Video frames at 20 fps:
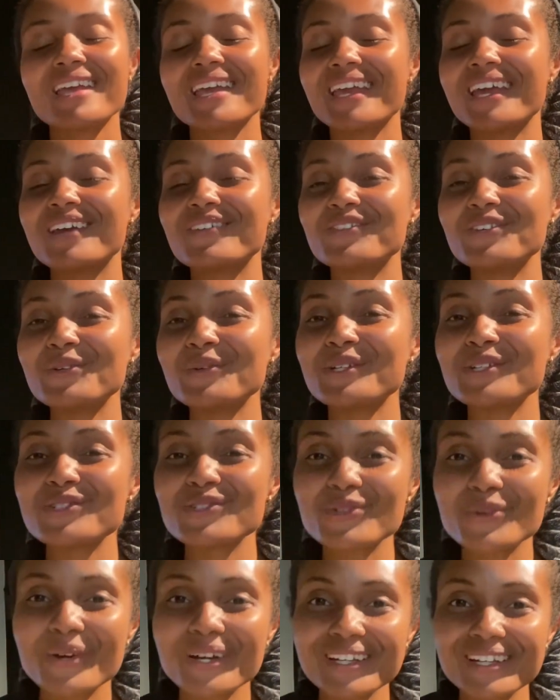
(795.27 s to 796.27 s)
If you
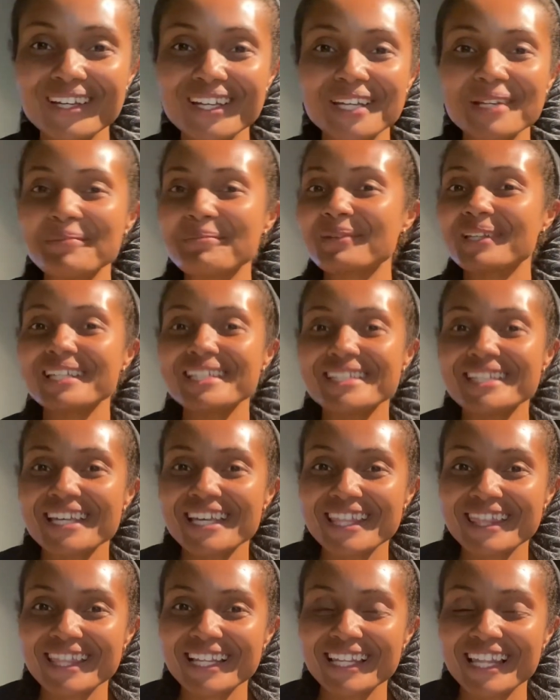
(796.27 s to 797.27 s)
enjoyed it, please
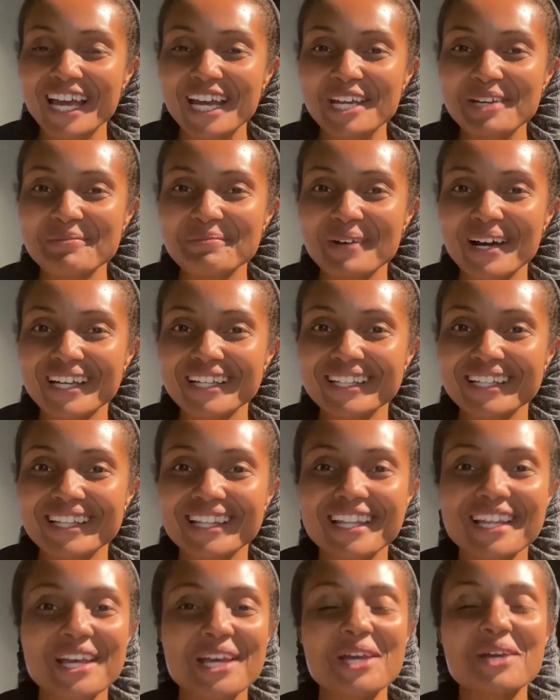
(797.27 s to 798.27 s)
hit the like button.